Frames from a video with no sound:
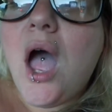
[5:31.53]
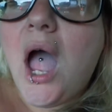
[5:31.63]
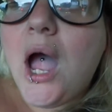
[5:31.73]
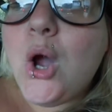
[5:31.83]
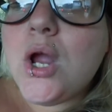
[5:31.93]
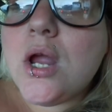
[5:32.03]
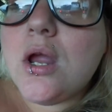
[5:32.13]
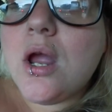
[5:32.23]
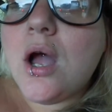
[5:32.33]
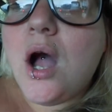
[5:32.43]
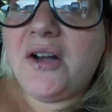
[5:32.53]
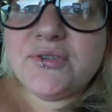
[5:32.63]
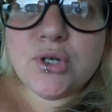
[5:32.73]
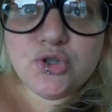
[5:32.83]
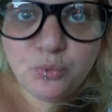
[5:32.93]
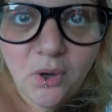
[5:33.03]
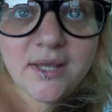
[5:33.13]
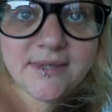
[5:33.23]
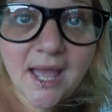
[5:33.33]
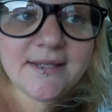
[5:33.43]
Our officers
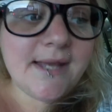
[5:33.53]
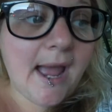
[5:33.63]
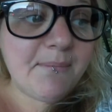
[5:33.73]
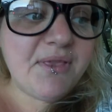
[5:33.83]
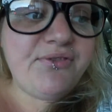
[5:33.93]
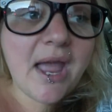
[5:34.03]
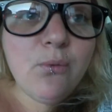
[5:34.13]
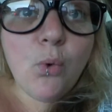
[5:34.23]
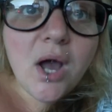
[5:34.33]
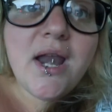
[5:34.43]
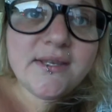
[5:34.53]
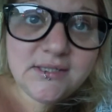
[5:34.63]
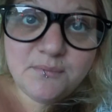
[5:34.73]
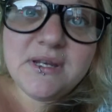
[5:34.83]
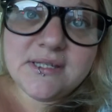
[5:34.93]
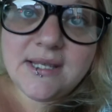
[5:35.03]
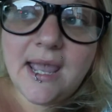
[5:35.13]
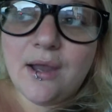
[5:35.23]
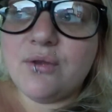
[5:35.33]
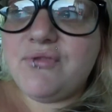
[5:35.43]
want that to happen. They want us to be
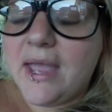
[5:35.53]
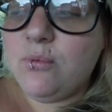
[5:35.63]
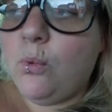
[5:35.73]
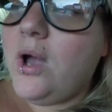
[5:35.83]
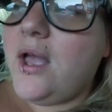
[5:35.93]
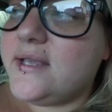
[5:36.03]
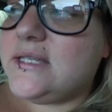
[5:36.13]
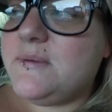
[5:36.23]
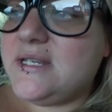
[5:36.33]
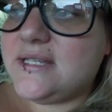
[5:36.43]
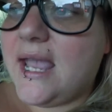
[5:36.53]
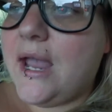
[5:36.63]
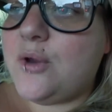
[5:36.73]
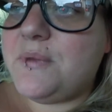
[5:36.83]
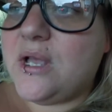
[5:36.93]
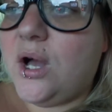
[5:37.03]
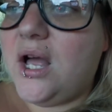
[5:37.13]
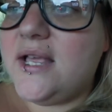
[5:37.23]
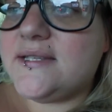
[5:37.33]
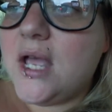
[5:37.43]
scared. They want us to be scared
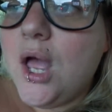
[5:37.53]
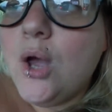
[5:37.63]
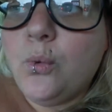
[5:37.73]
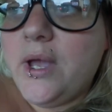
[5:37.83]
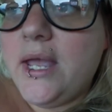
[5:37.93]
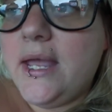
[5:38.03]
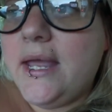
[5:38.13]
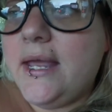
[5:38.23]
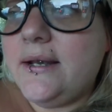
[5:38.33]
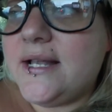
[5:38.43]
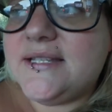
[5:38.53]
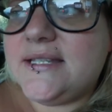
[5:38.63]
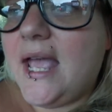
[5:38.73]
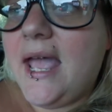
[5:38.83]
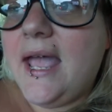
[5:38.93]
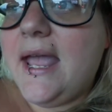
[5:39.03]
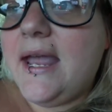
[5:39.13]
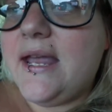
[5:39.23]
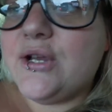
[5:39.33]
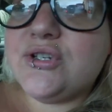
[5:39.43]
because when, let's
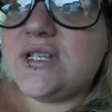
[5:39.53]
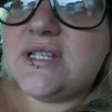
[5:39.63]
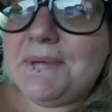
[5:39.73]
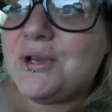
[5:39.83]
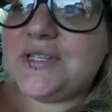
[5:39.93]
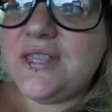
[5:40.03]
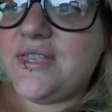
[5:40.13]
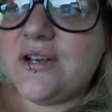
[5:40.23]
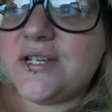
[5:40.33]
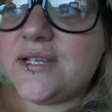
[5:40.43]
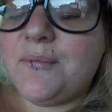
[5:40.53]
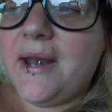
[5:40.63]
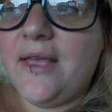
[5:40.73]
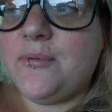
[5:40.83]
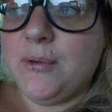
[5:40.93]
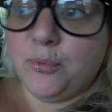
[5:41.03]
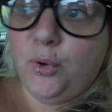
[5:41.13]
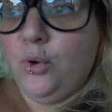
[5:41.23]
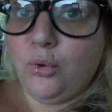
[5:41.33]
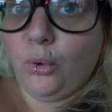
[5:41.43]
say, here's conspiracy theorists coming out, the
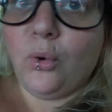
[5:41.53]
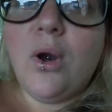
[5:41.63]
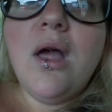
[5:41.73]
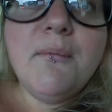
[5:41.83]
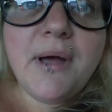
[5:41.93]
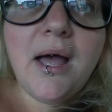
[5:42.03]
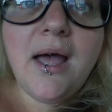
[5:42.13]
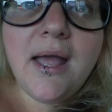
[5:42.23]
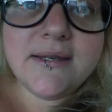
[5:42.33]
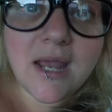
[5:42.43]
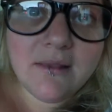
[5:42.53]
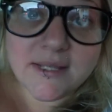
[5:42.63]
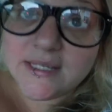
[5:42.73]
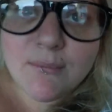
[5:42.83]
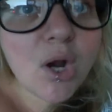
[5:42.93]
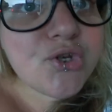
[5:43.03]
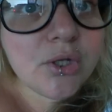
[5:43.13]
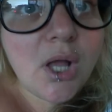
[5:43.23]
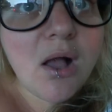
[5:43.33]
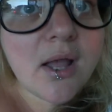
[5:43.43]
people, but let's say
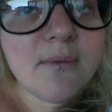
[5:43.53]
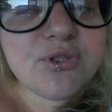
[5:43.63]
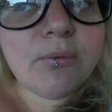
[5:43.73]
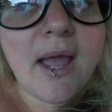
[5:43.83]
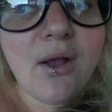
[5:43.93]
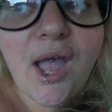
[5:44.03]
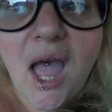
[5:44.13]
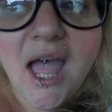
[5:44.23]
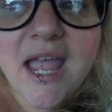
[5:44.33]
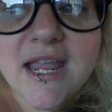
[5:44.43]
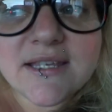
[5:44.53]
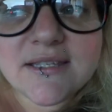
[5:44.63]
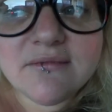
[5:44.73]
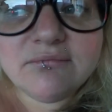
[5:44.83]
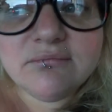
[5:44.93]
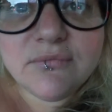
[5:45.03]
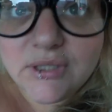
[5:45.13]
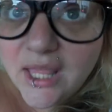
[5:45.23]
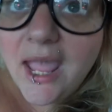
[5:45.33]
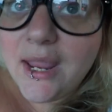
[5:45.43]
martial law comes around, guys,
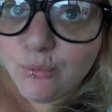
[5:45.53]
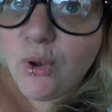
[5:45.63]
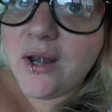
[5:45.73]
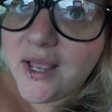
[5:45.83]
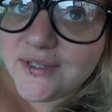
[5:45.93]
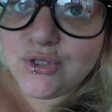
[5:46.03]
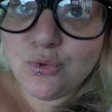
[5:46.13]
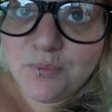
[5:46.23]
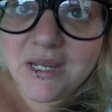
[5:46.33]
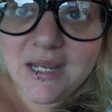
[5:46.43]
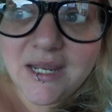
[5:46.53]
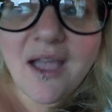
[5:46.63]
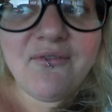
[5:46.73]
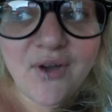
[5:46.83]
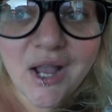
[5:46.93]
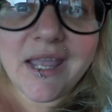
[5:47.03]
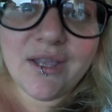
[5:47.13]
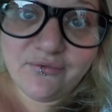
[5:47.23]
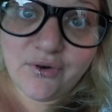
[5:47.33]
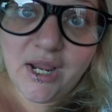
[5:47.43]
they want us to be
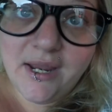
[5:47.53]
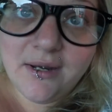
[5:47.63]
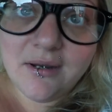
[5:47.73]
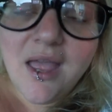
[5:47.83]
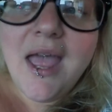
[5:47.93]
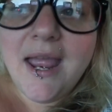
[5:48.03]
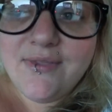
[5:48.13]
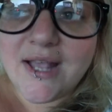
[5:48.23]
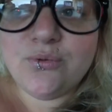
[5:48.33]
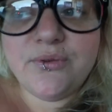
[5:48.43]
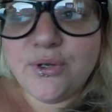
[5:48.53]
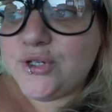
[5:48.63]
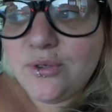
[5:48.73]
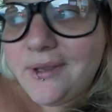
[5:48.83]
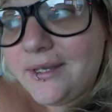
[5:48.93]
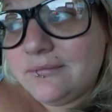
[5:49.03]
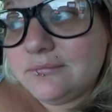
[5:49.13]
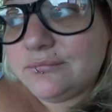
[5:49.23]
fucking afraid. And that's what they're doing.